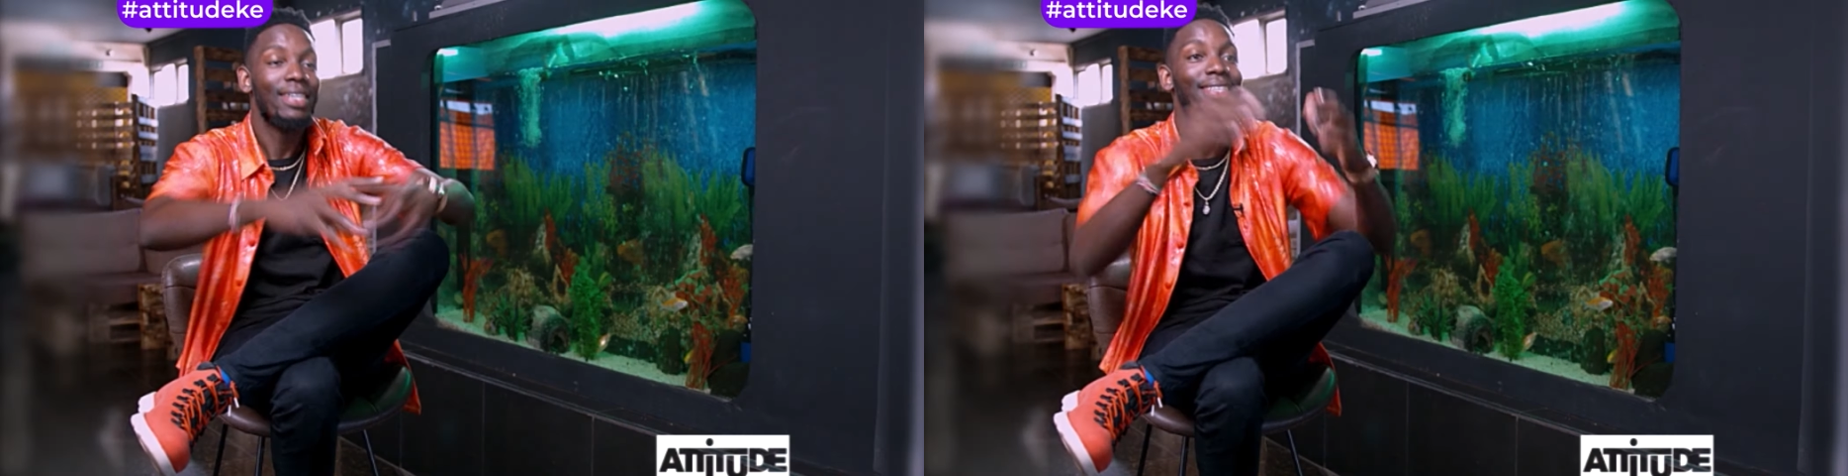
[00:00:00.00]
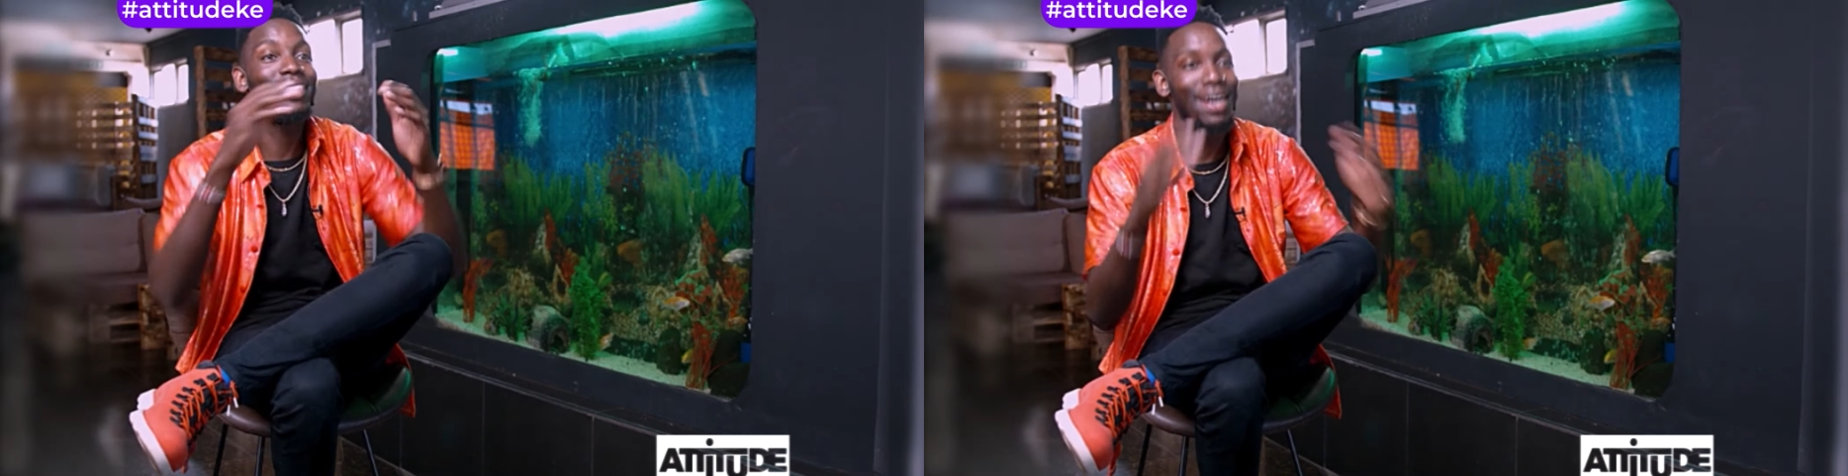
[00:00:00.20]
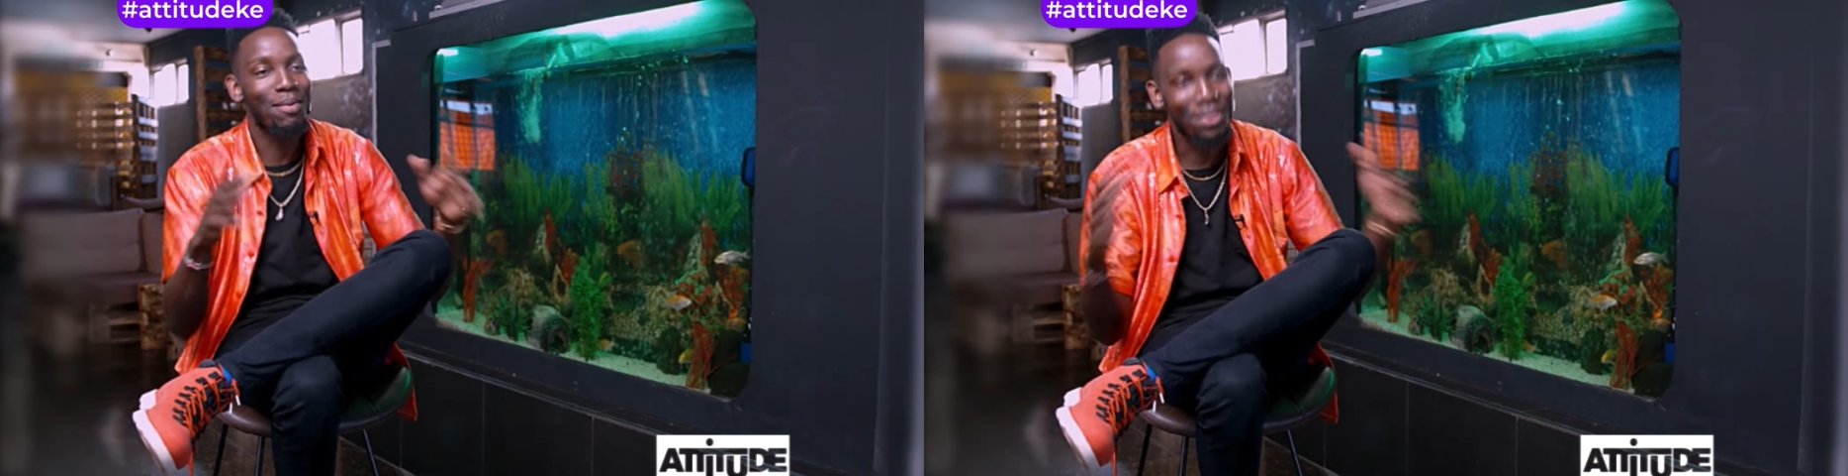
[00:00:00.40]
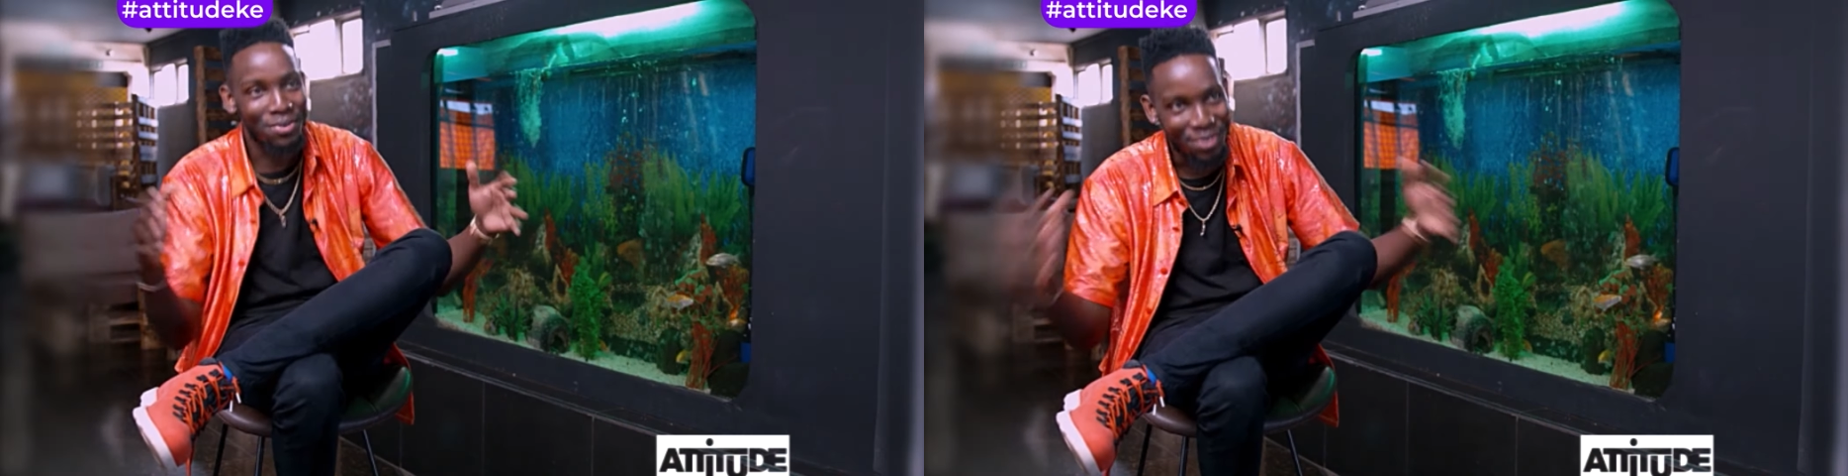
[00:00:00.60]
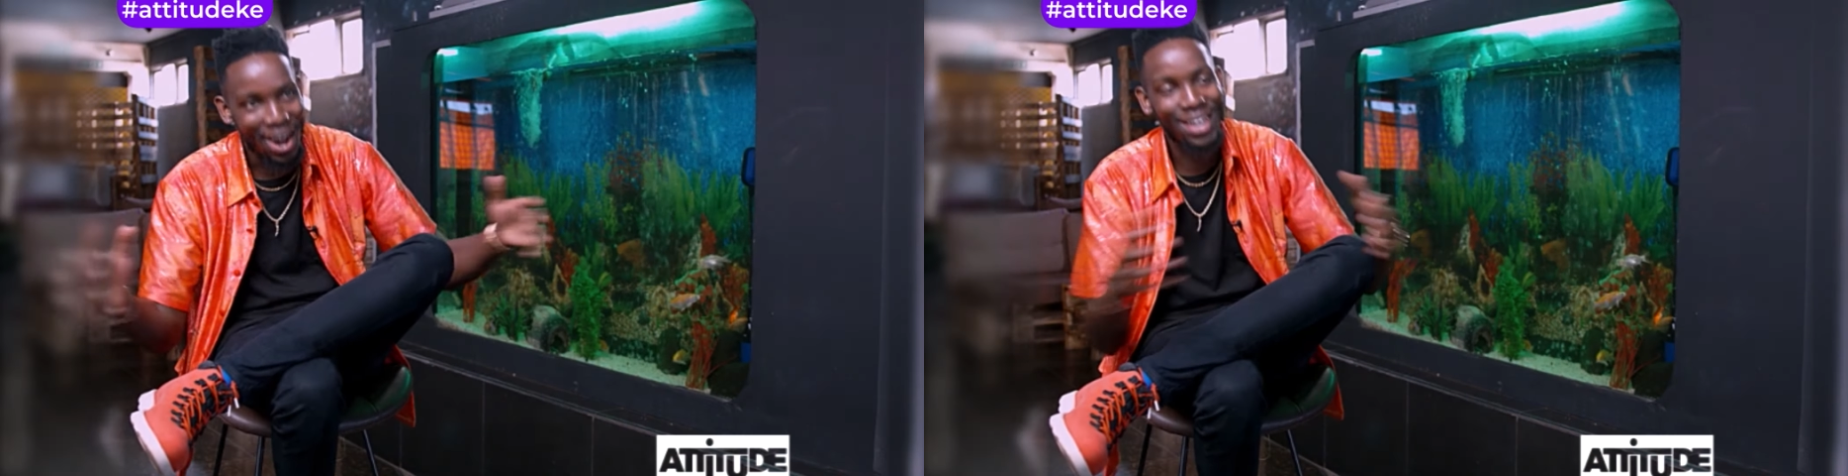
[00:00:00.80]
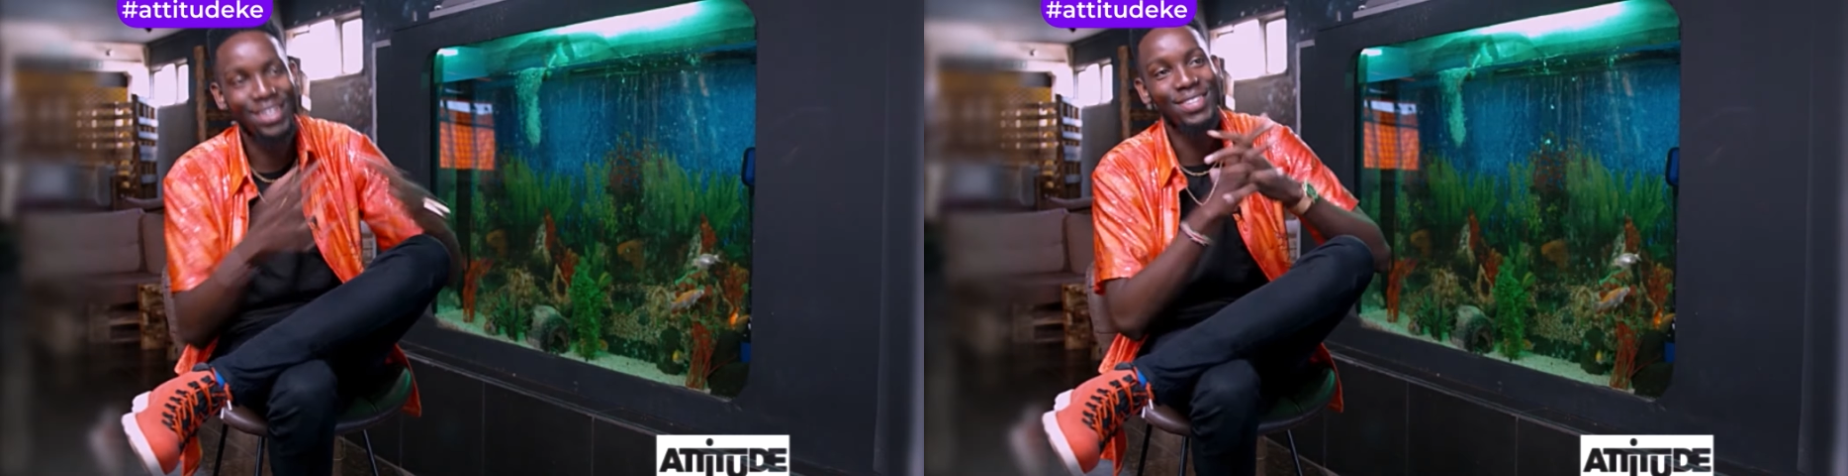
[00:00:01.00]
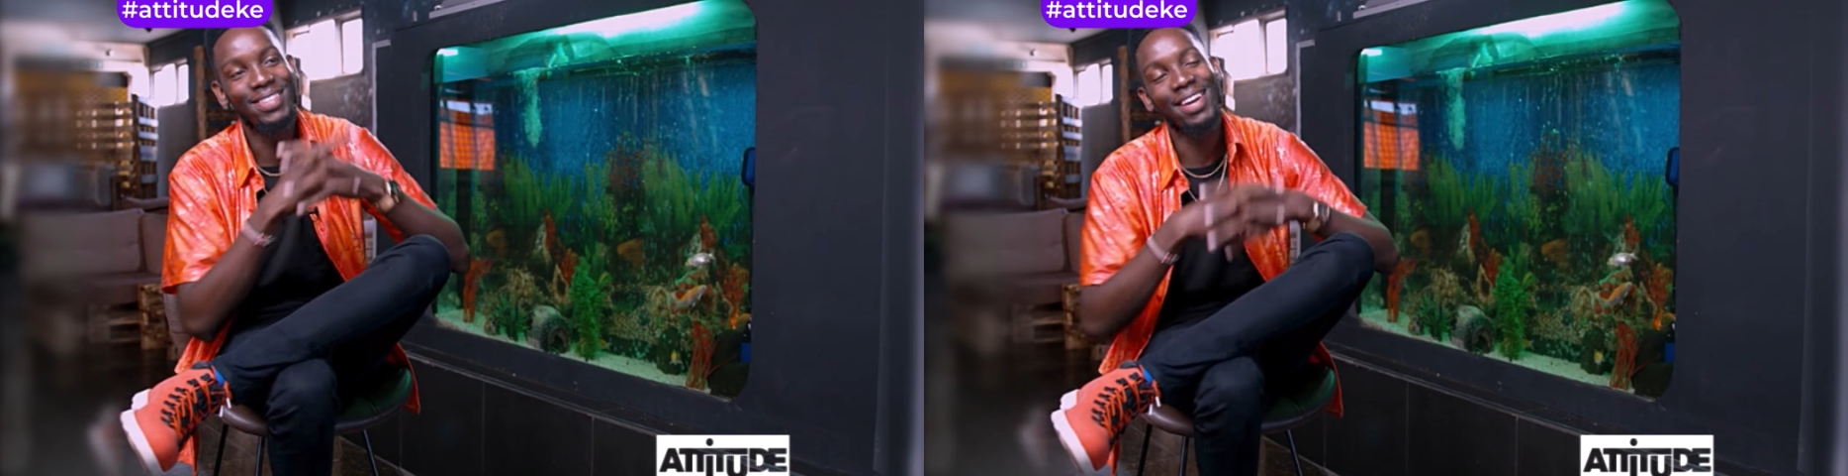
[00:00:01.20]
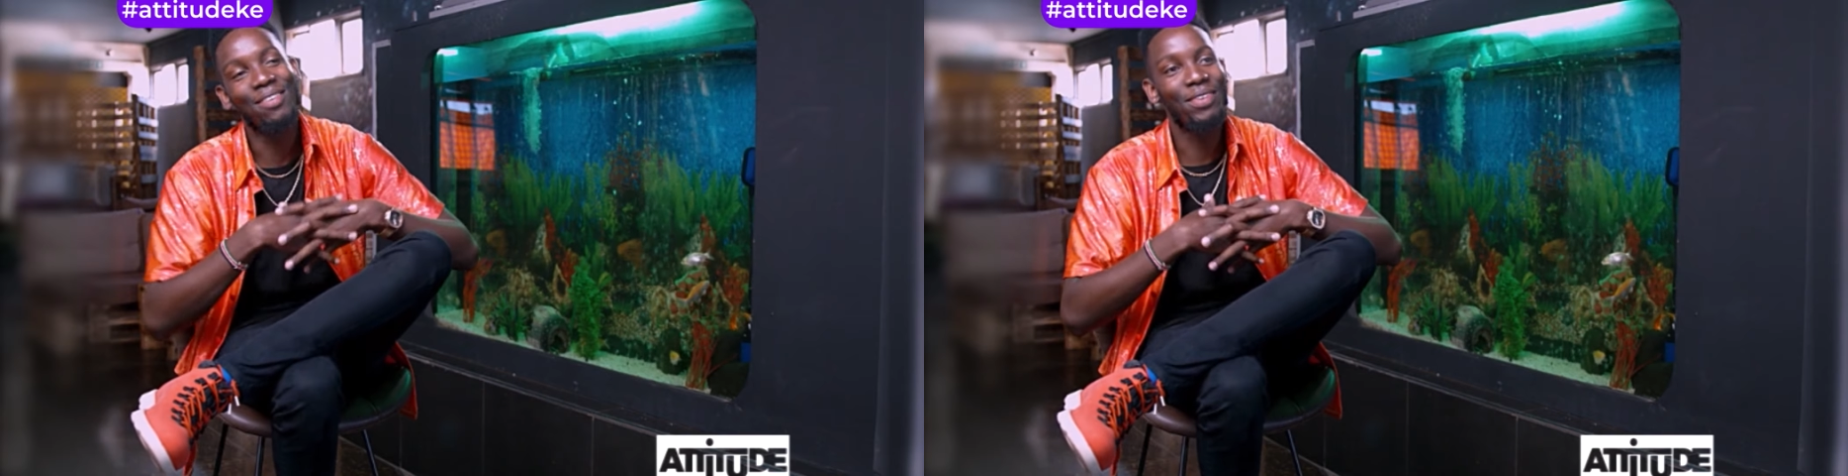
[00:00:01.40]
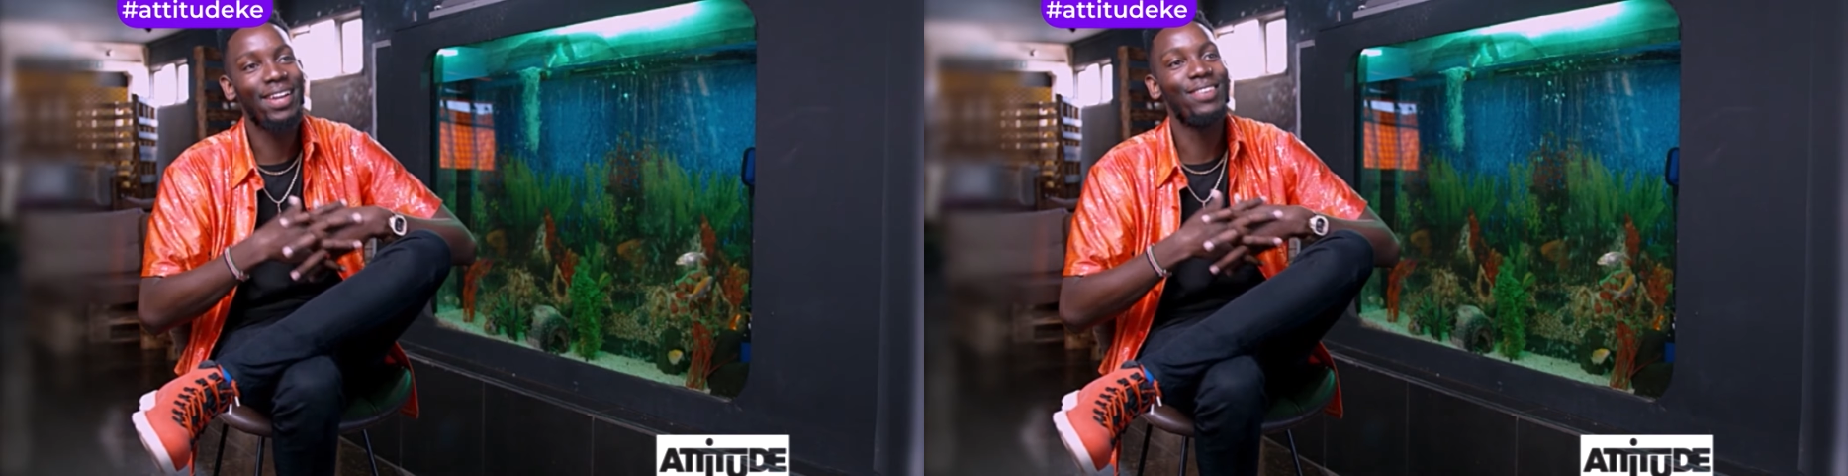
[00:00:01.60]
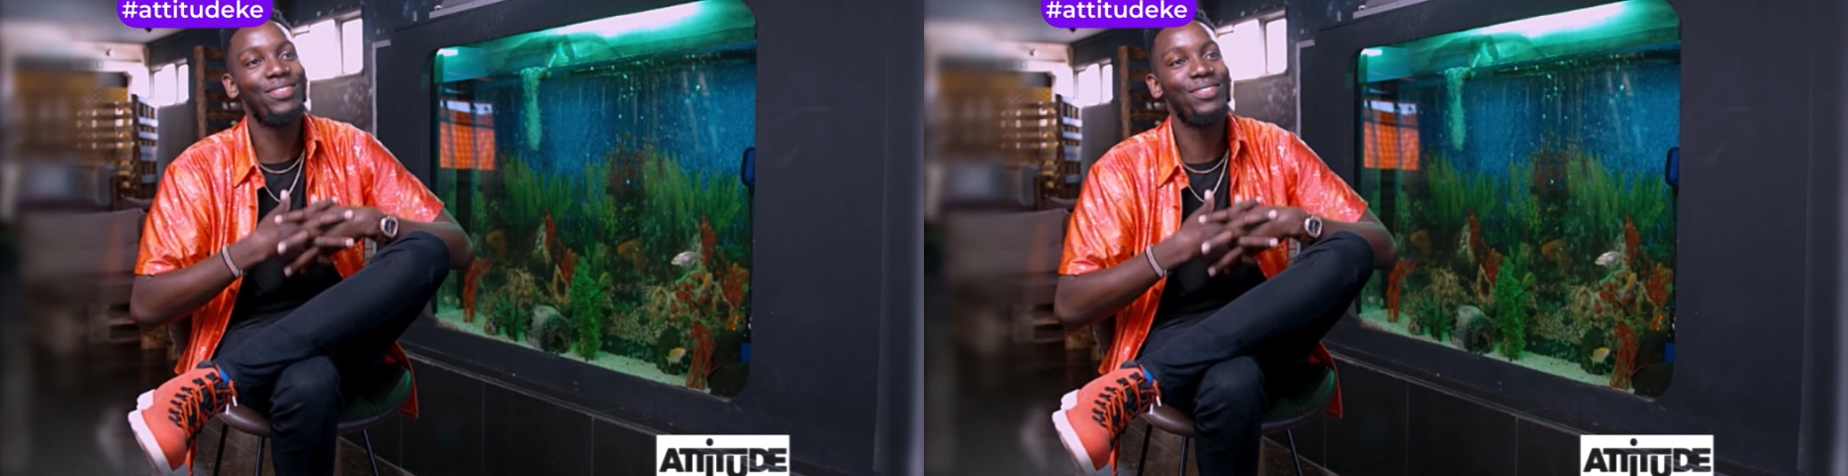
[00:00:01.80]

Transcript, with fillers: some of the values that I've really,